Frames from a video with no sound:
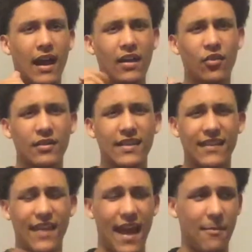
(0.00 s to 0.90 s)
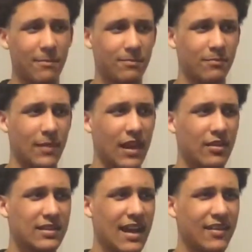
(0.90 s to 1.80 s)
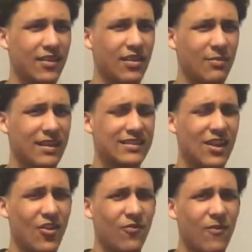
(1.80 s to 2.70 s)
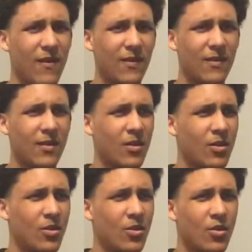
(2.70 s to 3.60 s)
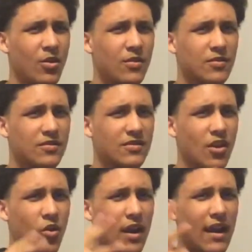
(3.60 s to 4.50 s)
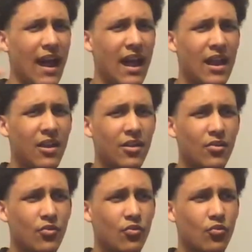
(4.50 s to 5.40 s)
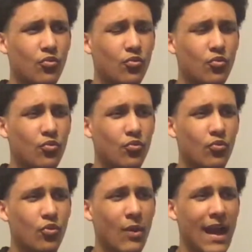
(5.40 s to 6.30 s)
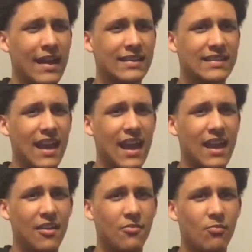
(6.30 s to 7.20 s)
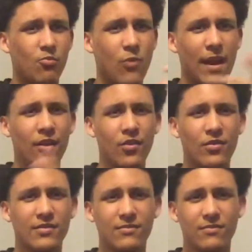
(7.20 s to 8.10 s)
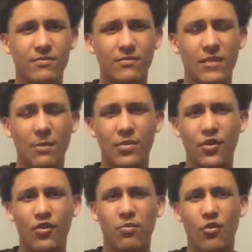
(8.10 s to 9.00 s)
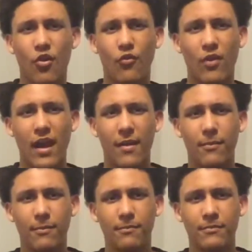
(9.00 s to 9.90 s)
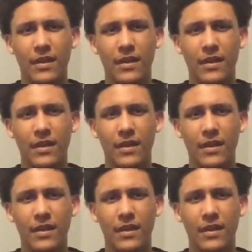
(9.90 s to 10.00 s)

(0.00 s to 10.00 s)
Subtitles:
I looked at that and I was kind of thinking to myself, so a guy who has a regular computer program